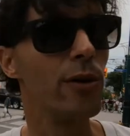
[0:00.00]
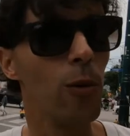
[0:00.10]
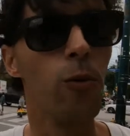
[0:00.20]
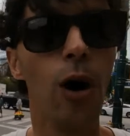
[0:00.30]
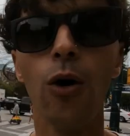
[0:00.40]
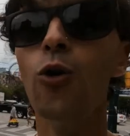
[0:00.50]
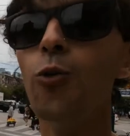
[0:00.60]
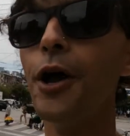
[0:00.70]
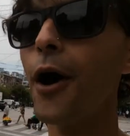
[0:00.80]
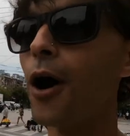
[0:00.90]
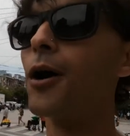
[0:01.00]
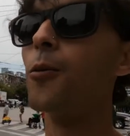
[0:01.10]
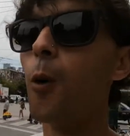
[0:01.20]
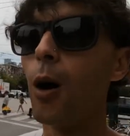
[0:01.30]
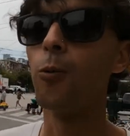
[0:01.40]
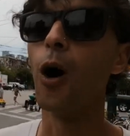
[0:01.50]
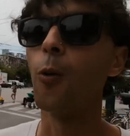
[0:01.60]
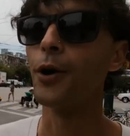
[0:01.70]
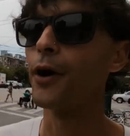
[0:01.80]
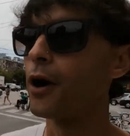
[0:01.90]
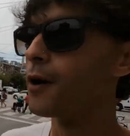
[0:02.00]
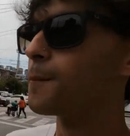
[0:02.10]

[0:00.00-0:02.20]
who we are, what we are.